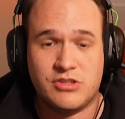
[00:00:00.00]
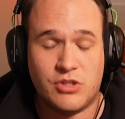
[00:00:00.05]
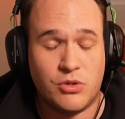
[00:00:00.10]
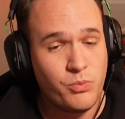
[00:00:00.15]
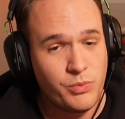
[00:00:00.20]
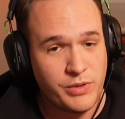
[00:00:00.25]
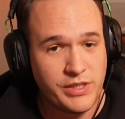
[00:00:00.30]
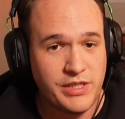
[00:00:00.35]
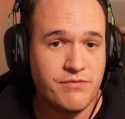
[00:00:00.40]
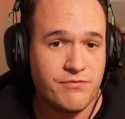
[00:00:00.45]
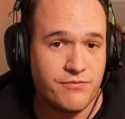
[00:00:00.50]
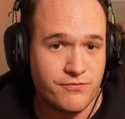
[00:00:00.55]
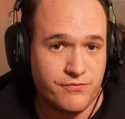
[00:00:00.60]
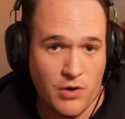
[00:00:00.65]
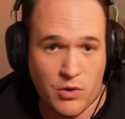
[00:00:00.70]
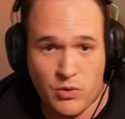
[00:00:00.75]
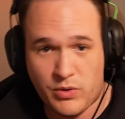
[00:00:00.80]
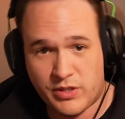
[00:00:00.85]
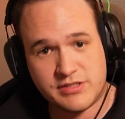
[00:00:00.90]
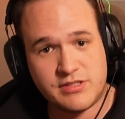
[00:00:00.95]
we
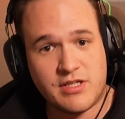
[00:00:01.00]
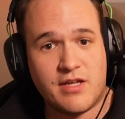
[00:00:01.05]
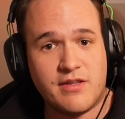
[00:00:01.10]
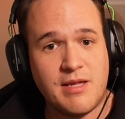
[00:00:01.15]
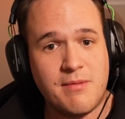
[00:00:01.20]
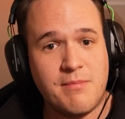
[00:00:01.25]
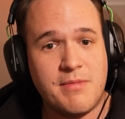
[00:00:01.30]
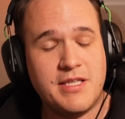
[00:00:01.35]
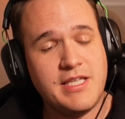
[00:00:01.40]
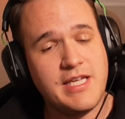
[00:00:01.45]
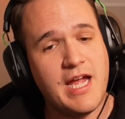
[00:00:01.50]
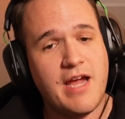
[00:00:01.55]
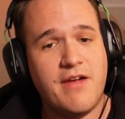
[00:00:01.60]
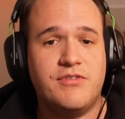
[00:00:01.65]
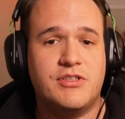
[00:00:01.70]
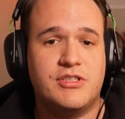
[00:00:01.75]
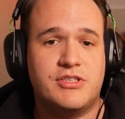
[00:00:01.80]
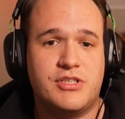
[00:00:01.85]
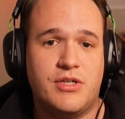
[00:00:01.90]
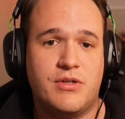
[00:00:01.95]
focus on them in the
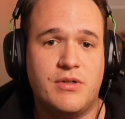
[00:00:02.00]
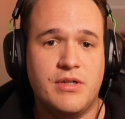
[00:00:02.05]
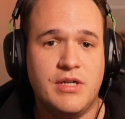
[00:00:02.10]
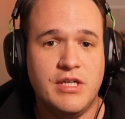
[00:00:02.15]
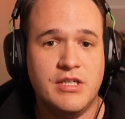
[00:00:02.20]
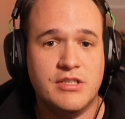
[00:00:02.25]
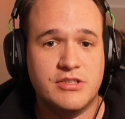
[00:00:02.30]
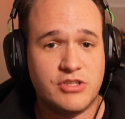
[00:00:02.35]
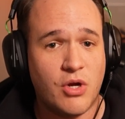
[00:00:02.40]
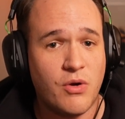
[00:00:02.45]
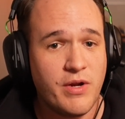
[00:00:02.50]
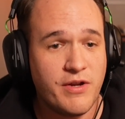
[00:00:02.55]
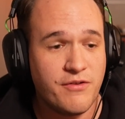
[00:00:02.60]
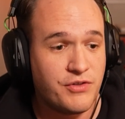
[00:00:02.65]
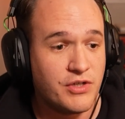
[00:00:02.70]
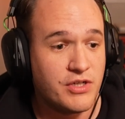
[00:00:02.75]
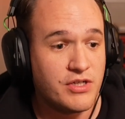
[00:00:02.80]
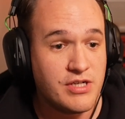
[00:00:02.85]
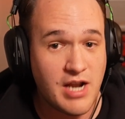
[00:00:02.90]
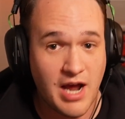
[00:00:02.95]
after show. So if
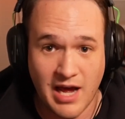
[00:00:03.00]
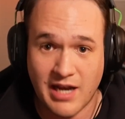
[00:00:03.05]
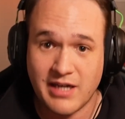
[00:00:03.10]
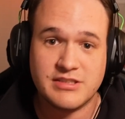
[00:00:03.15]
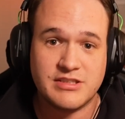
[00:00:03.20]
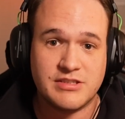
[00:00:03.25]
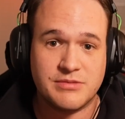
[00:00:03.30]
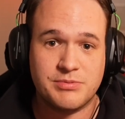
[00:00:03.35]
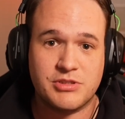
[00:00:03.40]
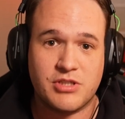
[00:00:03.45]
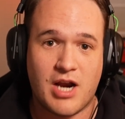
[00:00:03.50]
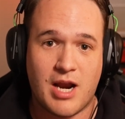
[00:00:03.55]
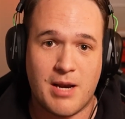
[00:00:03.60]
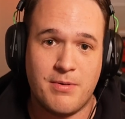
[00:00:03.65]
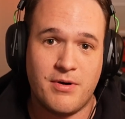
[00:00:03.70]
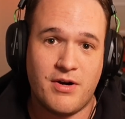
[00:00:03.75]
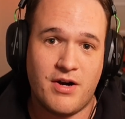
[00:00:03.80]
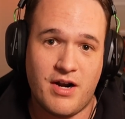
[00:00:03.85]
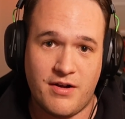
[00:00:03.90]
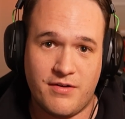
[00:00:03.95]
you're not a
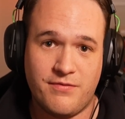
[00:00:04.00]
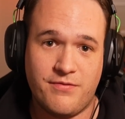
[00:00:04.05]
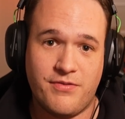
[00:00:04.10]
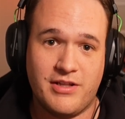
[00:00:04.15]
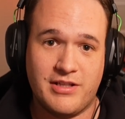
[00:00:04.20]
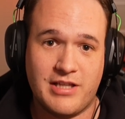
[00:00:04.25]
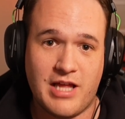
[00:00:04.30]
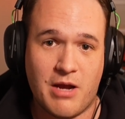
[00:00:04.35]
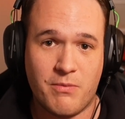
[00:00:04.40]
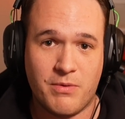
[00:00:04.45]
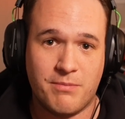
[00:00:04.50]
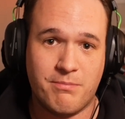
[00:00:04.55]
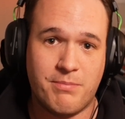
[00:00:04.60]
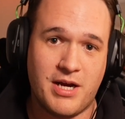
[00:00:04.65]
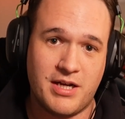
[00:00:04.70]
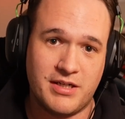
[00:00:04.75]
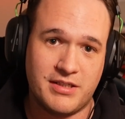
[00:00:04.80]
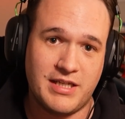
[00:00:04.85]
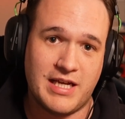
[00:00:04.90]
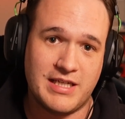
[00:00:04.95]
subscriber of the Lot 1
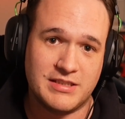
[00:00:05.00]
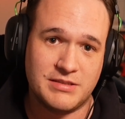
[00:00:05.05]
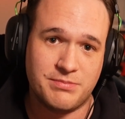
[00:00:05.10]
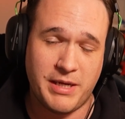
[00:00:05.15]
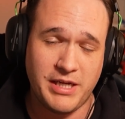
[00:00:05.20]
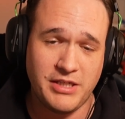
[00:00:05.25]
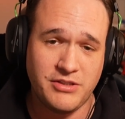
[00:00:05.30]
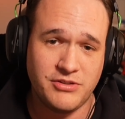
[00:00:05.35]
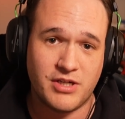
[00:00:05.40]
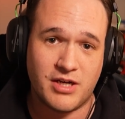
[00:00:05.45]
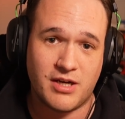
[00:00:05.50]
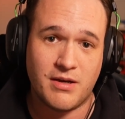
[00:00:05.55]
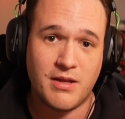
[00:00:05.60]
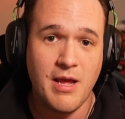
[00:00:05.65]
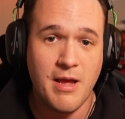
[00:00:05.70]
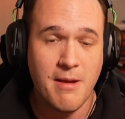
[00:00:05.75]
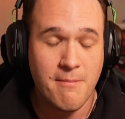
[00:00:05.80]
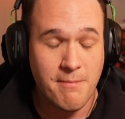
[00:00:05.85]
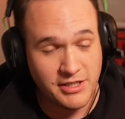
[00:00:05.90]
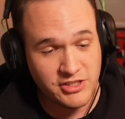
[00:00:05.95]
Podcast Patreon,
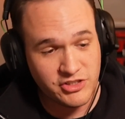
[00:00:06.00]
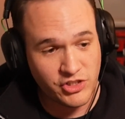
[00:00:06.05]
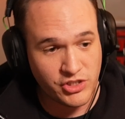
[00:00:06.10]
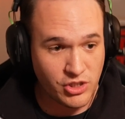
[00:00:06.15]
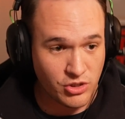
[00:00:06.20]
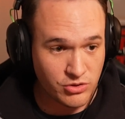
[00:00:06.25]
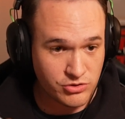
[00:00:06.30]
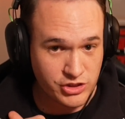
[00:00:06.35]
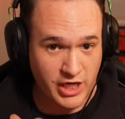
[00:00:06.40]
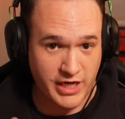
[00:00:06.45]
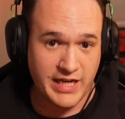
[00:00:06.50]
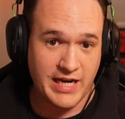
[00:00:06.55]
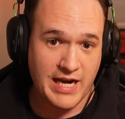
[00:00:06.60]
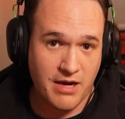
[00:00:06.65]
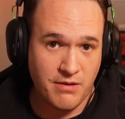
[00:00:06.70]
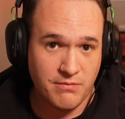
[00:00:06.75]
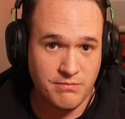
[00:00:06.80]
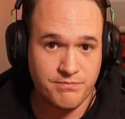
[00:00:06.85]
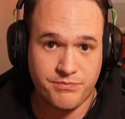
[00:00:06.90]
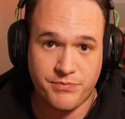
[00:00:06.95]
make sure you go check it
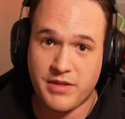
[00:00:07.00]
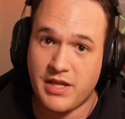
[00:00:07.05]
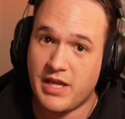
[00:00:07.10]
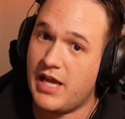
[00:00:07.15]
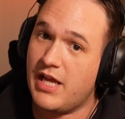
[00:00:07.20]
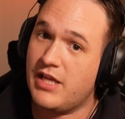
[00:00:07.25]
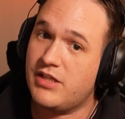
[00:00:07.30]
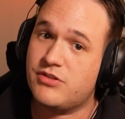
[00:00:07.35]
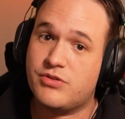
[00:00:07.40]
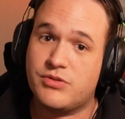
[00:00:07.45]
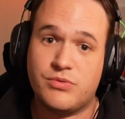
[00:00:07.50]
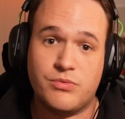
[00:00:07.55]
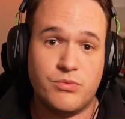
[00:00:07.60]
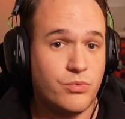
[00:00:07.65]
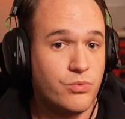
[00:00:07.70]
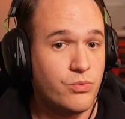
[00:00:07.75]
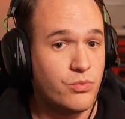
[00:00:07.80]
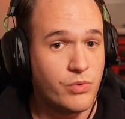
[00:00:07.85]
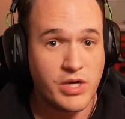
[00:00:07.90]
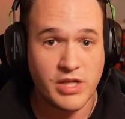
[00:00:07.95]
out. It's
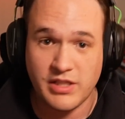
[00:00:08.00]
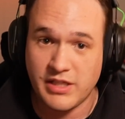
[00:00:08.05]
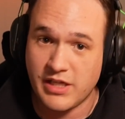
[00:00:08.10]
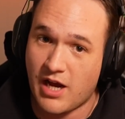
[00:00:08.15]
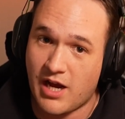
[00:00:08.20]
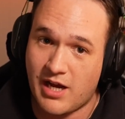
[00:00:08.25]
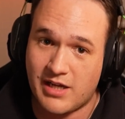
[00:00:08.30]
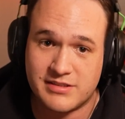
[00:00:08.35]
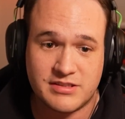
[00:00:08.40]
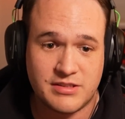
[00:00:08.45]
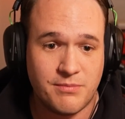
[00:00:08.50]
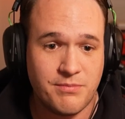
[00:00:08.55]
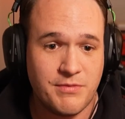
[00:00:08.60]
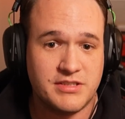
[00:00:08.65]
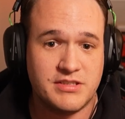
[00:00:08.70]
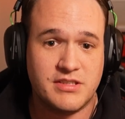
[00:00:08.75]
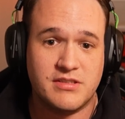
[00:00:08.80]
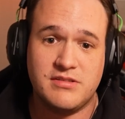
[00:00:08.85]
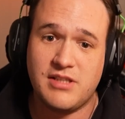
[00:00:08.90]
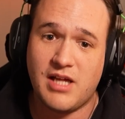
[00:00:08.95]
really awesome. There's
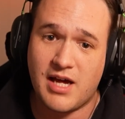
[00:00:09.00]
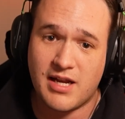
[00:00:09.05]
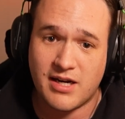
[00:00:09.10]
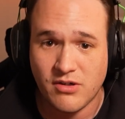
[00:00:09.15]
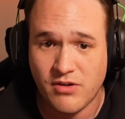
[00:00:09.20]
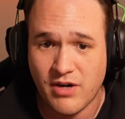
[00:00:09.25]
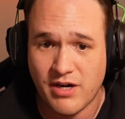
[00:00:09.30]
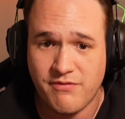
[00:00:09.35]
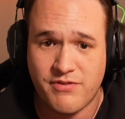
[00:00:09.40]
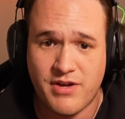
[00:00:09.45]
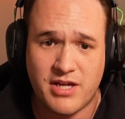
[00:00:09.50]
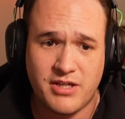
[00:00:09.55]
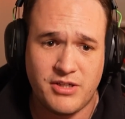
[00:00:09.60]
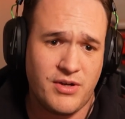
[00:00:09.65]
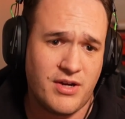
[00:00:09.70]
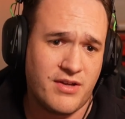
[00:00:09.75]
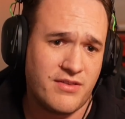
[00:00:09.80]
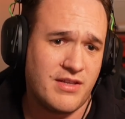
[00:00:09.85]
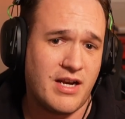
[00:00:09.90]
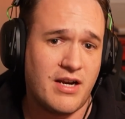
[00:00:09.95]
a lot of great value
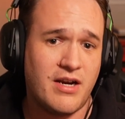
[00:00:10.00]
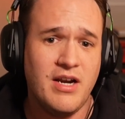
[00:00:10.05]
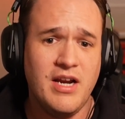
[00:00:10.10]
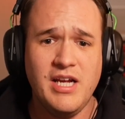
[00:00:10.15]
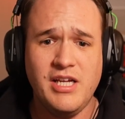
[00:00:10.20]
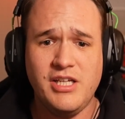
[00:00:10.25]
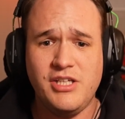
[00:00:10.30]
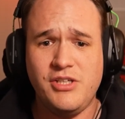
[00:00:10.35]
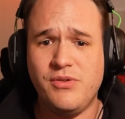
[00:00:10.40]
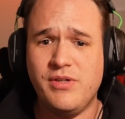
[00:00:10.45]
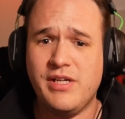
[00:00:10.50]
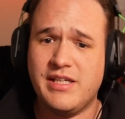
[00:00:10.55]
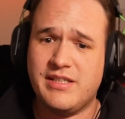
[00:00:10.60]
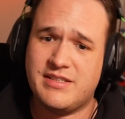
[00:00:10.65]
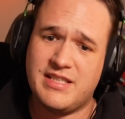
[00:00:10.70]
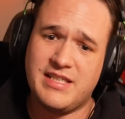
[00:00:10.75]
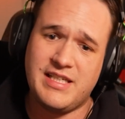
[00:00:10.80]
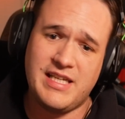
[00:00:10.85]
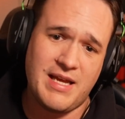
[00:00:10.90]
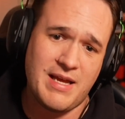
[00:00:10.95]
on there. You get
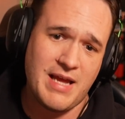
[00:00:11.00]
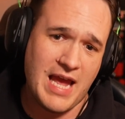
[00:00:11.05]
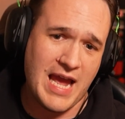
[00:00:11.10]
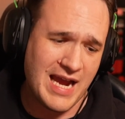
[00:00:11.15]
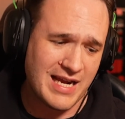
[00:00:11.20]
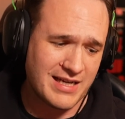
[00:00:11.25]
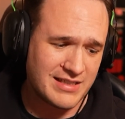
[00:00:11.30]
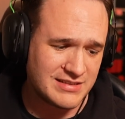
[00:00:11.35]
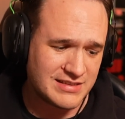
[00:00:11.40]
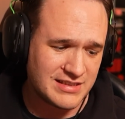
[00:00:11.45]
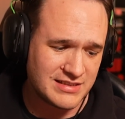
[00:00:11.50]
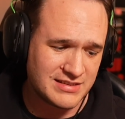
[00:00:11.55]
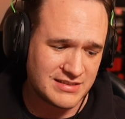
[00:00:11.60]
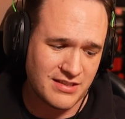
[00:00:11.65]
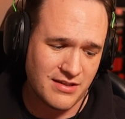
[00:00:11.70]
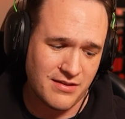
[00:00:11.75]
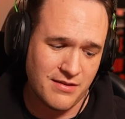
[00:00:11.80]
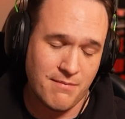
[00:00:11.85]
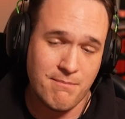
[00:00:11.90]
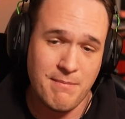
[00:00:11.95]
to get access to
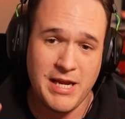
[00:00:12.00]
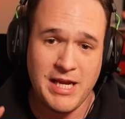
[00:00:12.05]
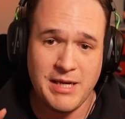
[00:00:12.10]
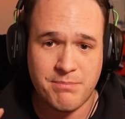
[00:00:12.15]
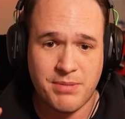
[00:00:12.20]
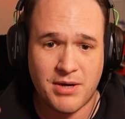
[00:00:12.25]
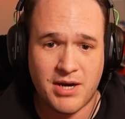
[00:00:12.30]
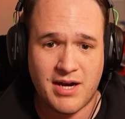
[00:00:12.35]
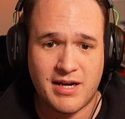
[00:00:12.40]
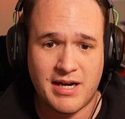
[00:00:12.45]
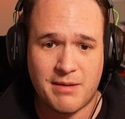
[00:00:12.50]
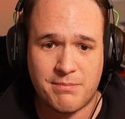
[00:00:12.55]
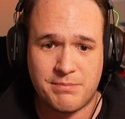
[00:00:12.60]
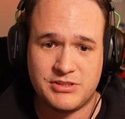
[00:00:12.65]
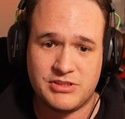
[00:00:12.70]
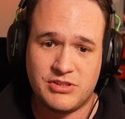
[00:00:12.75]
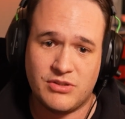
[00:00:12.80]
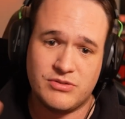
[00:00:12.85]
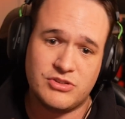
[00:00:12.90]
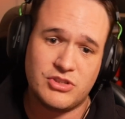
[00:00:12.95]
the main pod
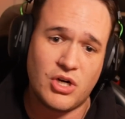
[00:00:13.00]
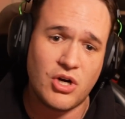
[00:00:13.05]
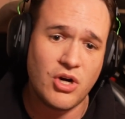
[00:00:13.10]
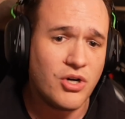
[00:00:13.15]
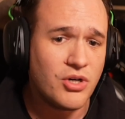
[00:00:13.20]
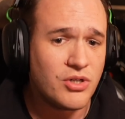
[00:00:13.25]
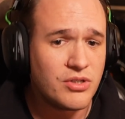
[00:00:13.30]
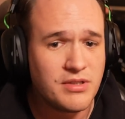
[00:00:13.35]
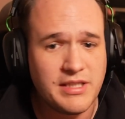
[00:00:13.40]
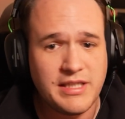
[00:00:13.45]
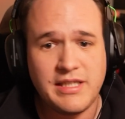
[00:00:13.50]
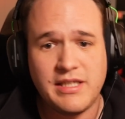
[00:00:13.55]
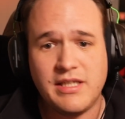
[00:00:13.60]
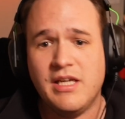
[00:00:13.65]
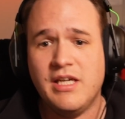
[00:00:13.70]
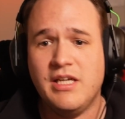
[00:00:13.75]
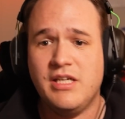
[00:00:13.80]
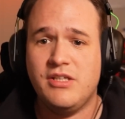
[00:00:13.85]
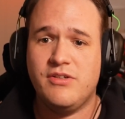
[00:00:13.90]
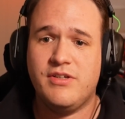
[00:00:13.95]
episodes early.
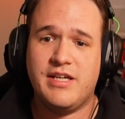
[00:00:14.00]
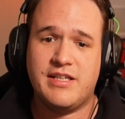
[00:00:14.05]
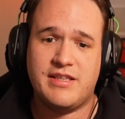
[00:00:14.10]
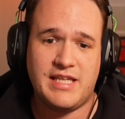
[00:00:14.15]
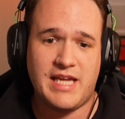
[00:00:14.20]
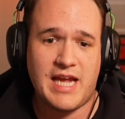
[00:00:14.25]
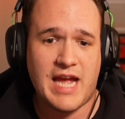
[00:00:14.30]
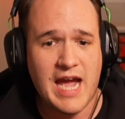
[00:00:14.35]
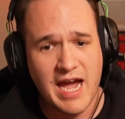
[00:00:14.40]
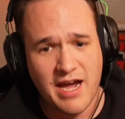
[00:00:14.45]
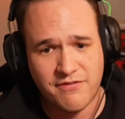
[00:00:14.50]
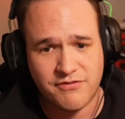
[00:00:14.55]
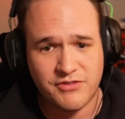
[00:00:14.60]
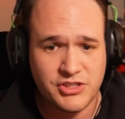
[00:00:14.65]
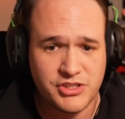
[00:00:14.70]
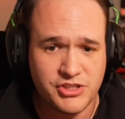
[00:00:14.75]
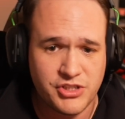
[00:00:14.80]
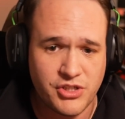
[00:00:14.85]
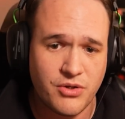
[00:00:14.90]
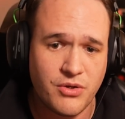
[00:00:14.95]
You get the after
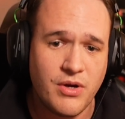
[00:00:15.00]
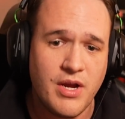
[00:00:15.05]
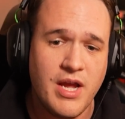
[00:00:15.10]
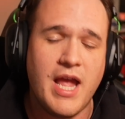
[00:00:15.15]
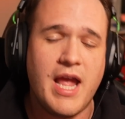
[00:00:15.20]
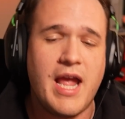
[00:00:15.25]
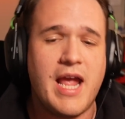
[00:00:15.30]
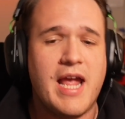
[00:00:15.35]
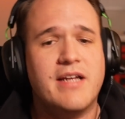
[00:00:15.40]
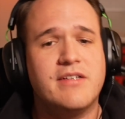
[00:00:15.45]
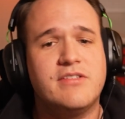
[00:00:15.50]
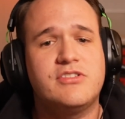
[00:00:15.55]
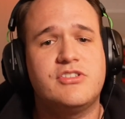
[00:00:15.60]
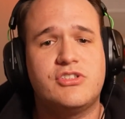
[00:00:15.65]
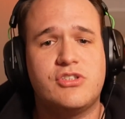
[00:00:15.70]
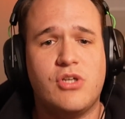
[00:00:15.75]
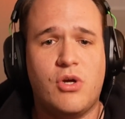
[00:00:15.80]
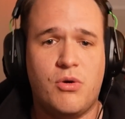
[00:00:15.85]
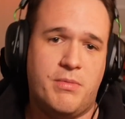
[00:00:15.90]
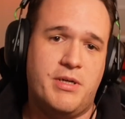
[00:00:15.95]
show and
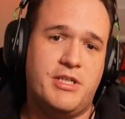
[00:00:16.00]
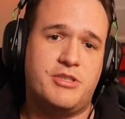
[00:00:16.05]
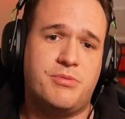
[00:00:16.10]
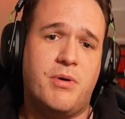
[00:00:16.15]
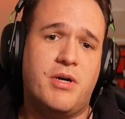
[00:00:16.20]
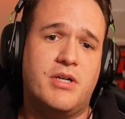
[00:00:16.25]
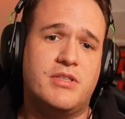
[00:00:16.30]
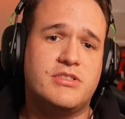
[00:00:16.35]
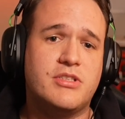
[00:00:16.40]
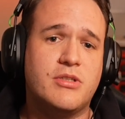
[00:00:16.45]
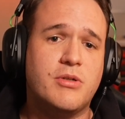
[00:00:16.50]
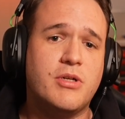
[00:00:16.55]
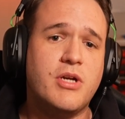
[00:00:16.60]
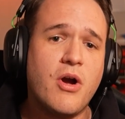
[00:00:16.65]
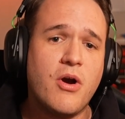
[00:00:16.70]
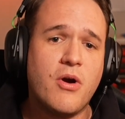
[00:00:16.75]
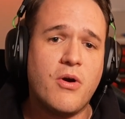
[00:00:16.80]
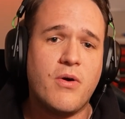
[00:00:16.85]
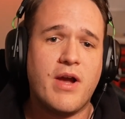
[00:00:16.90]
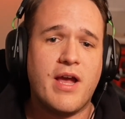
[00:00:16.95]
so much more. So
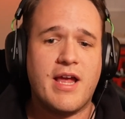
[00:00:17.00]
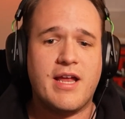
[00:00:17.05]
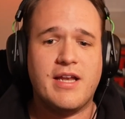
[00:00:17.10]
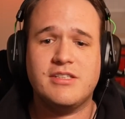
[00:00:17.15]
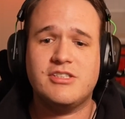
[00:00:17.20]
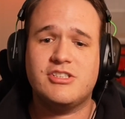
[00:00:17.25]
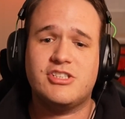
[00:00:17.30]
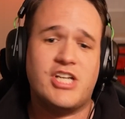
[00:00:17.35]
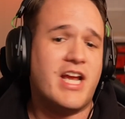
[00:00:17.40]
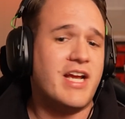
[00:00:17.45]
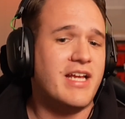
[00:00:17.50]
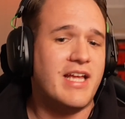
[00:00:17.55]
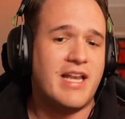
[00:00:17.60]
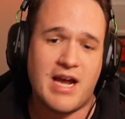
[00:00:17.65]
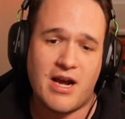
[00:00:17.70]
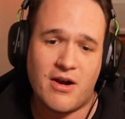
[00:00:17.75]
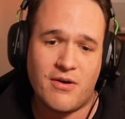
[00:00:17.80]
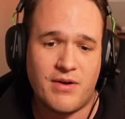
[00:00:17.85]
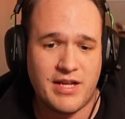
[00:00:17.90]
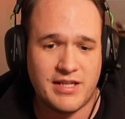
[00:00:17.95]
go and check it
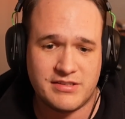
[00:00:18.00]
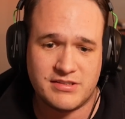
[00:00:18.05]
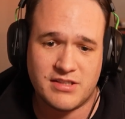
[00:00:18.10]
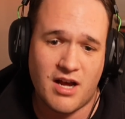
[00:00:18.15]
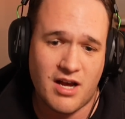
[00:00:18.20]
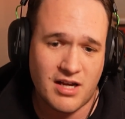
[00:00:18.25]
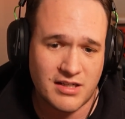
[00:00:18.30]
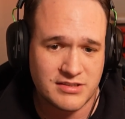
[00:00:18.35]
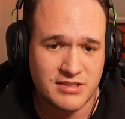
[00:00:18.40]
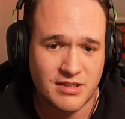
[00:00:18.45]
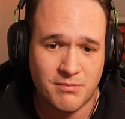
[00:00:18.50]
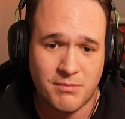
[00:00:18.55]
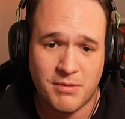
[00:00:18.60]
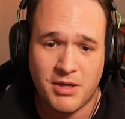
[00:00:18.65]
out. It's awesome.